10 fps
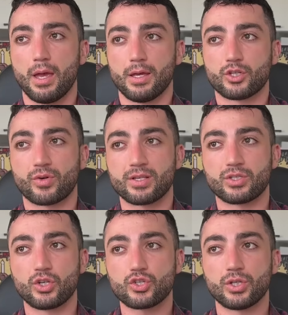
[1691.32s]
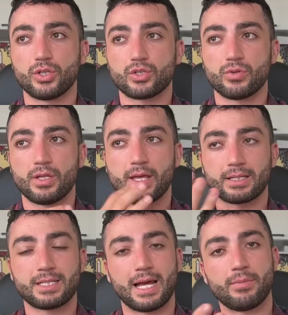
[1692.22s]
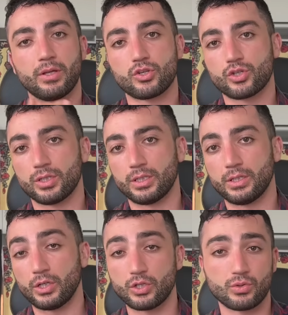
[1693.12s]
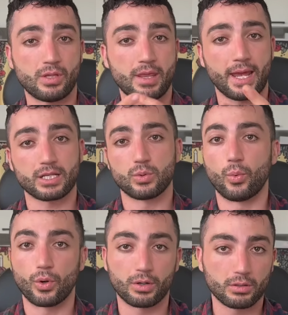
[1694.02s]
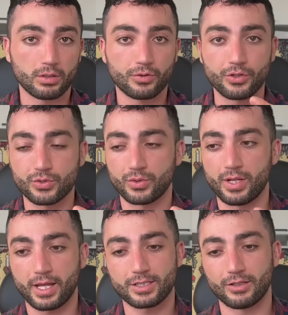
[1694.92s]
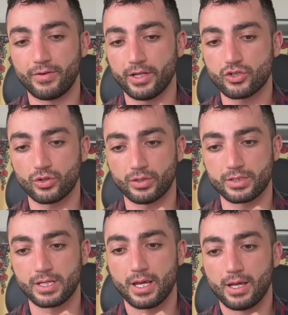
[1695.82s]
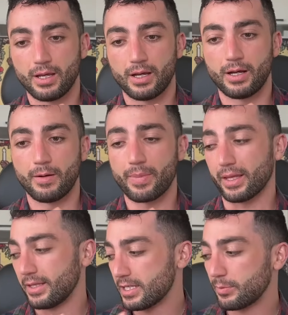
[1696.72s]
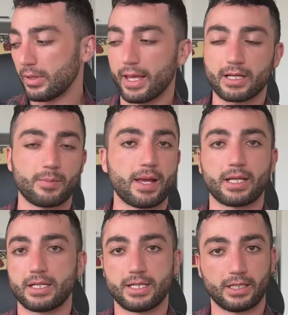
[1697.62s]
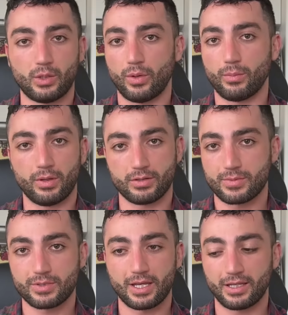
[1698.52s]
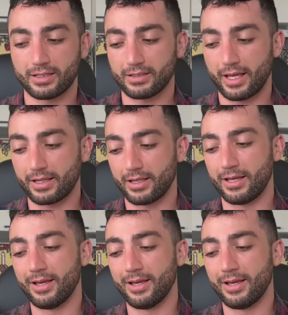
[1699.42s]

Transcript: transition into the next dimension, into the next world, into the next adventures, this plaque, I'm not going to take it with me. So I'm saying, like,